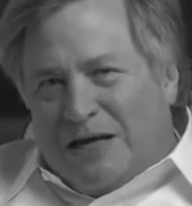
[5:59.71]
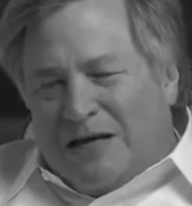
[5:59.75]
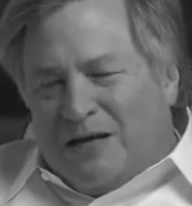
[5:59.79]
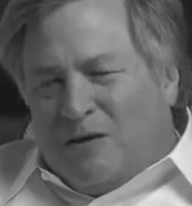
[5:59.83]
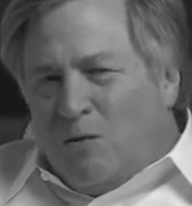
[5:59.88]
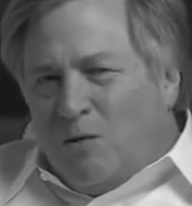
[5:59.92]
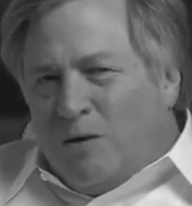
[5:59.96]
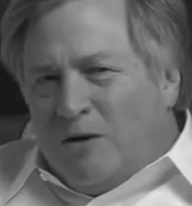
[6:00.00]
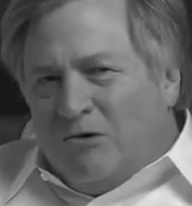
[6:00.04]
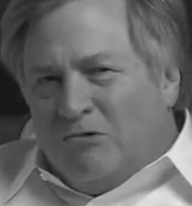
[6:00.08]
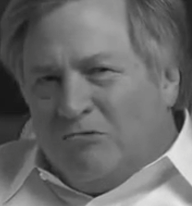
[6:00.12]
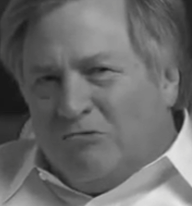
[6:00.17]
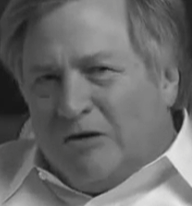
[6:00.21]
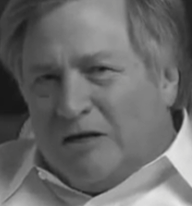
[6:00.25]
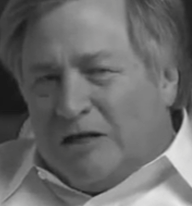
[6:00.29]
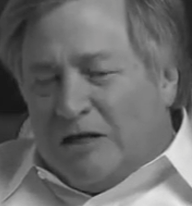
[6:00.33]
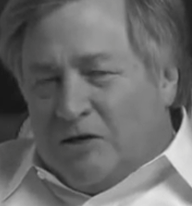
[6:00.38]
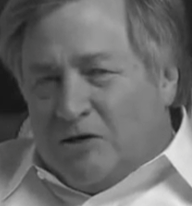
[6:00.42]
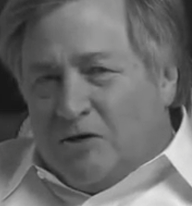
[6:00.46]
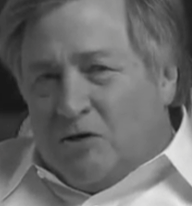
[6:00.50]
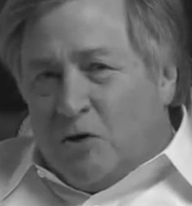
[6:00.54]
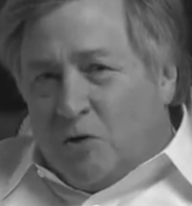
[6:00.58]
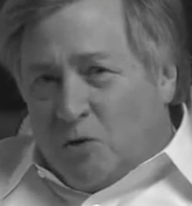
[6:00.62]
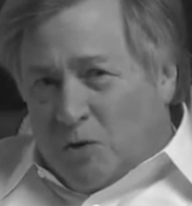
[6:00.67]
Anyone who
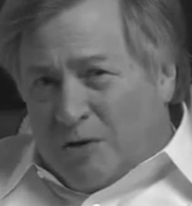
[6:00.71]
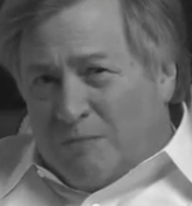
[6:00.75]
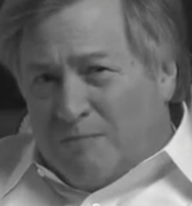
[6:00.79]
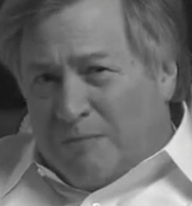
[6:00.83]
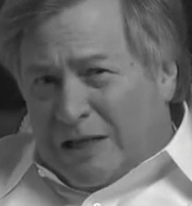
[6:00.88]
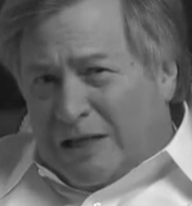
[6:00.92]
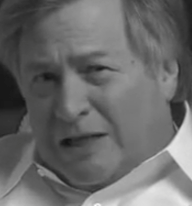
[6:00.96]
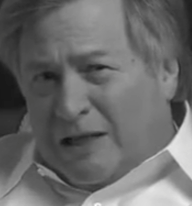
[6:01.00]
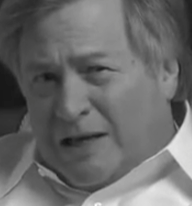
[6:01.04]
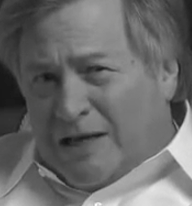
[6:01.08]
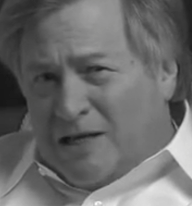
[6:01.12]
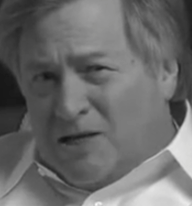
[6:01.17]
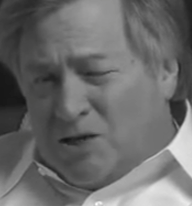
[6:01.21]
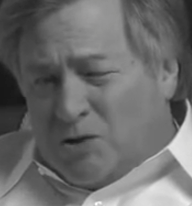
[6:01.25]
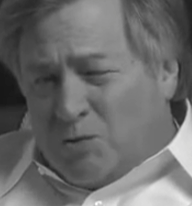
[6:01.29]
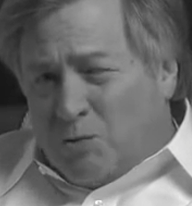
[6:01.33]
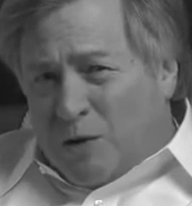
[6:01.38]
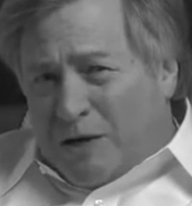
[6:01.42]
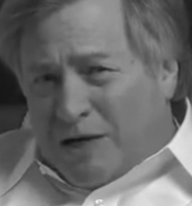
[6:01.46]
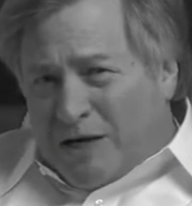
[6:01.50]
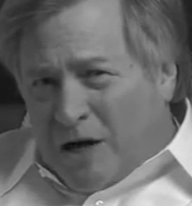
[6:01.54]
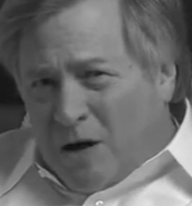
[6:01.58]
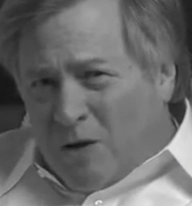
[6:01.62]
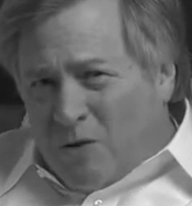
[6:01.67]
really knew the Middle East
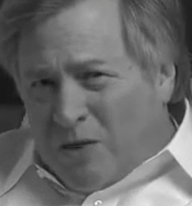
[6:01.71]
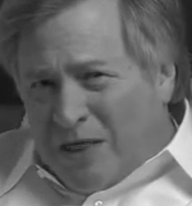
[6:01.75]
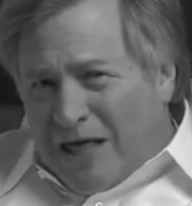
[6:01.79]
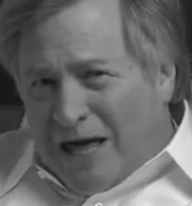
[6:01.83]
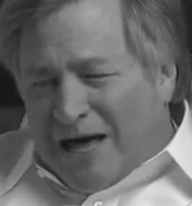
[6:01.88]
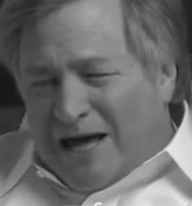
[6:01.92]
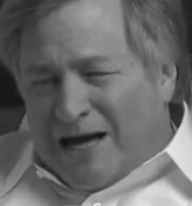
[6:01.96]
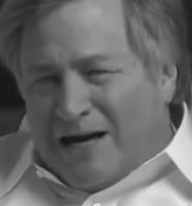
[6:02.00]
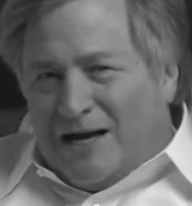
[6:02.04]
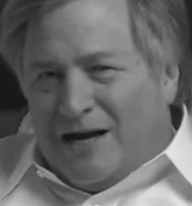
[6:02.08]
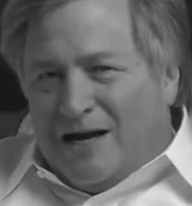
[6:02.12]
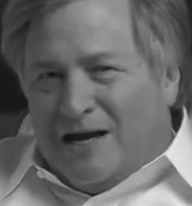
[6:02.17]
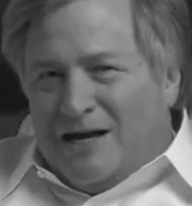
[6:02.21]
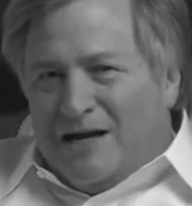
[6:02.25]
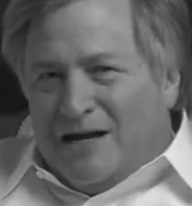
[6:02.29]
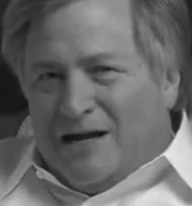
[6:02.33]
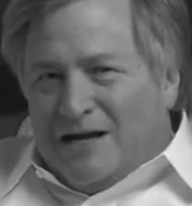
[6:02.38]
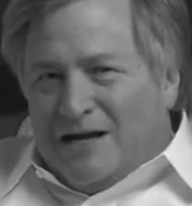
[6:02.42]
would know that.